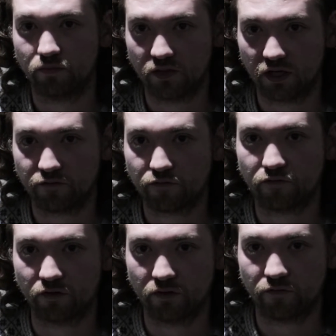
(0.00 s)

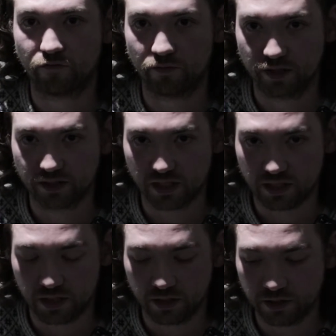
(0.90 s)
life for
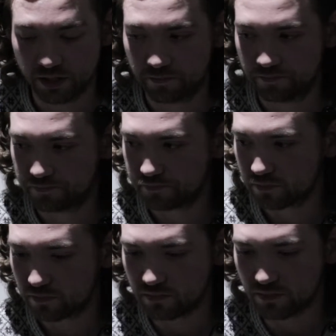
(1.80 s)
music. And
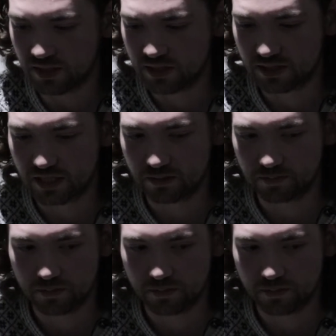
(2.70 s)
I'd say